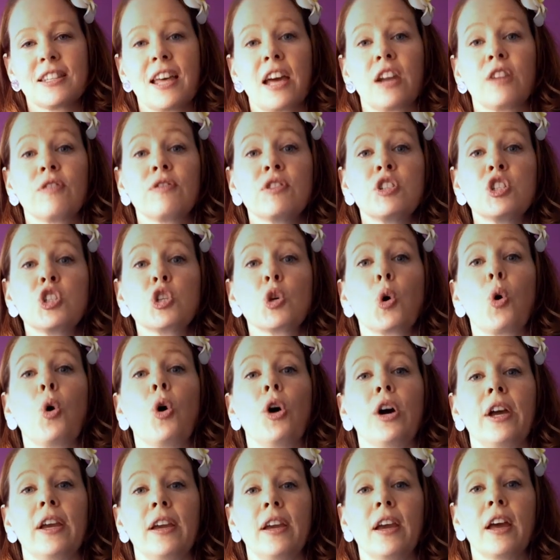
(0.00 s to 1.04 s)
that of
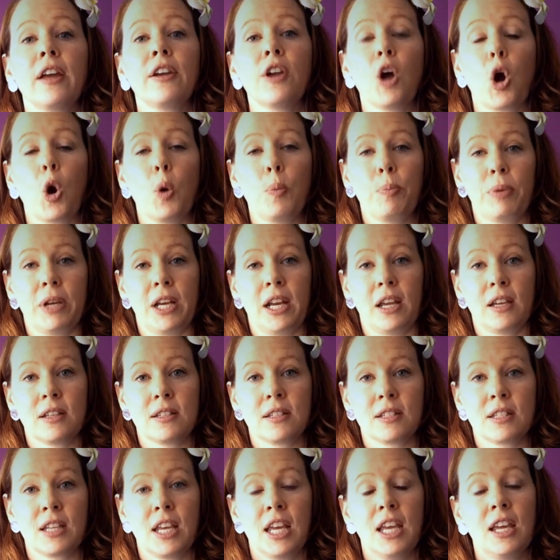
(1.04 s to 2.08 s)
joy and
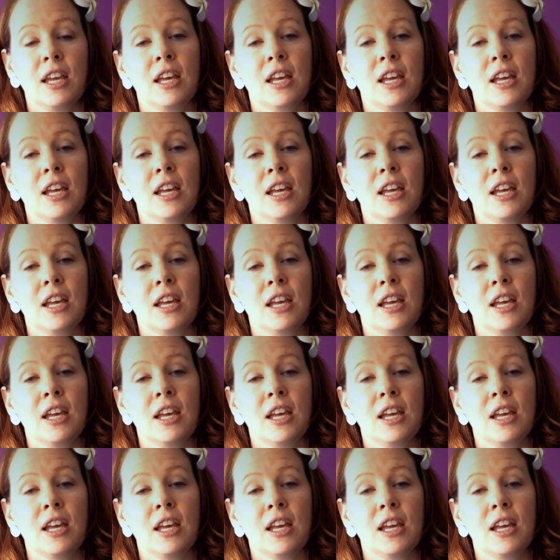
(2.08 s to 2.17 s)
openness.